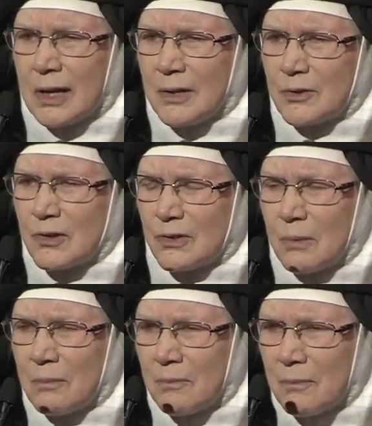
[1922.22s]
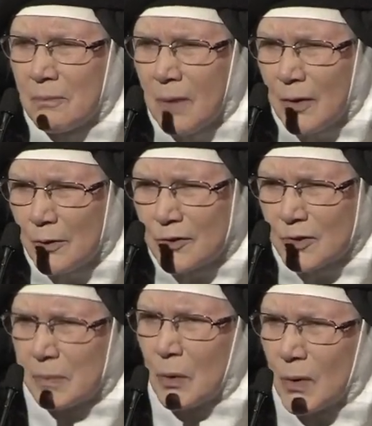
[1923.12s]
his
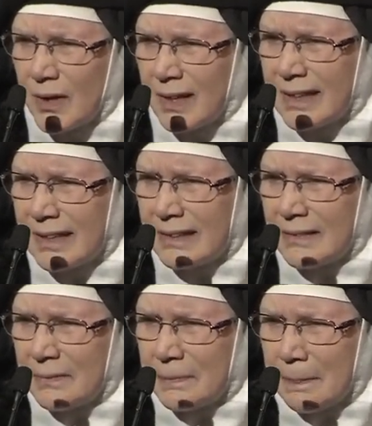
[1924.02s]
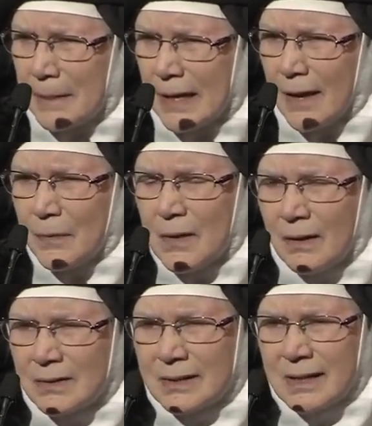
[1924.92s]
mother's boy. He had
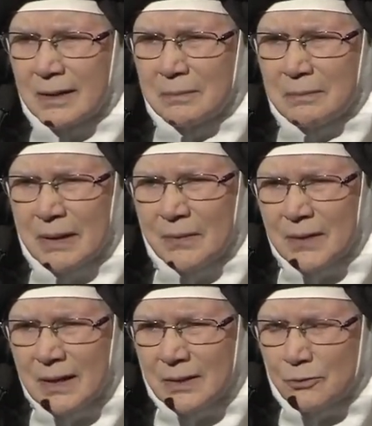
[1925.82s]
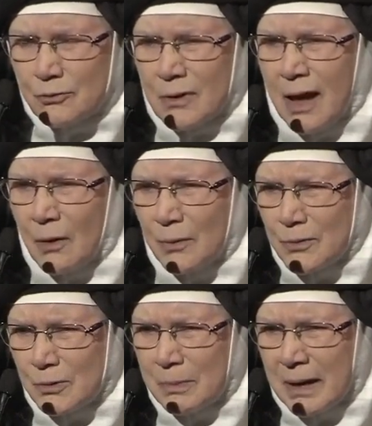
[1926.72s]
not yet been
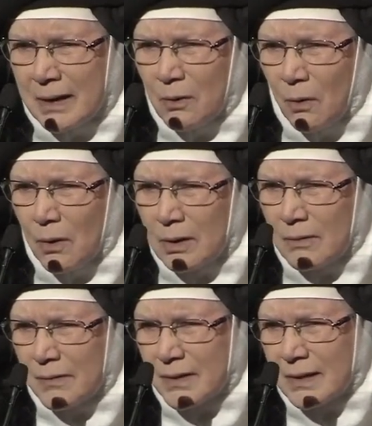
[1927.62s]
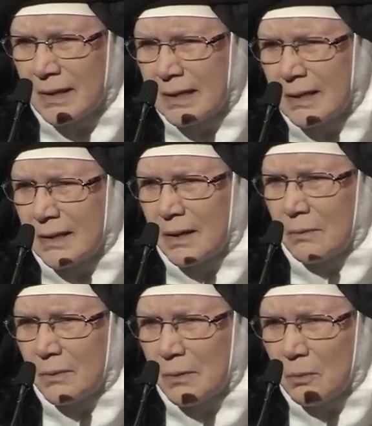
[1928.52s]
drowned by all of the
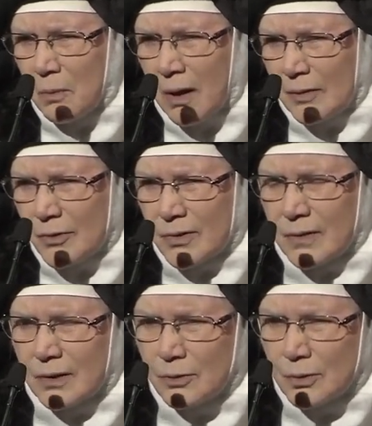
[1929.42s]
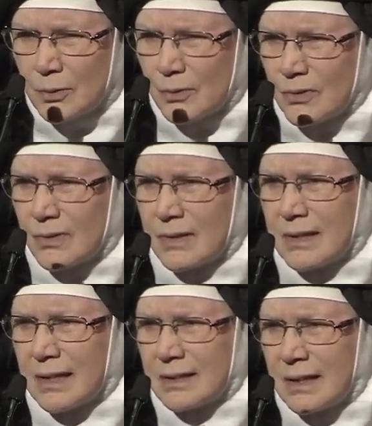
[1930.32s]
wants and the do's
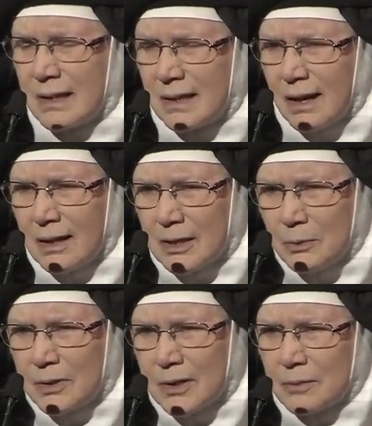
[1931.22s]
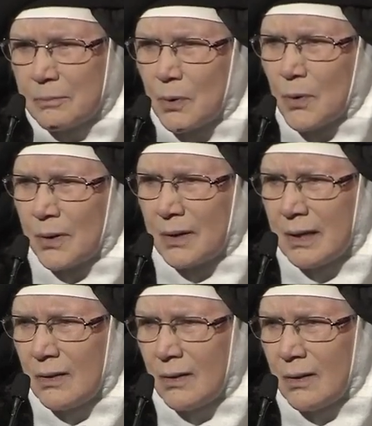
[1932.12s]
that Hollywood can pour
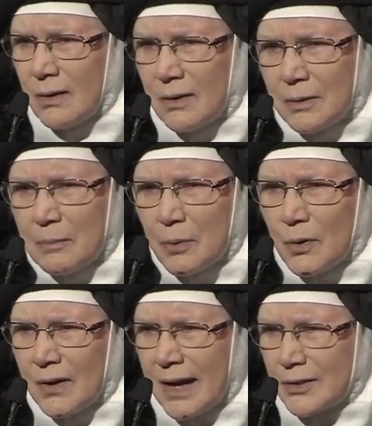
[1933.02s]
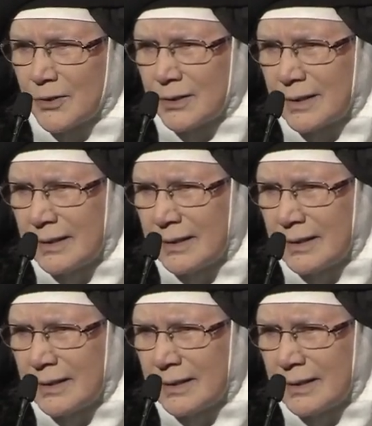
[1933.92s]
on a poor actor.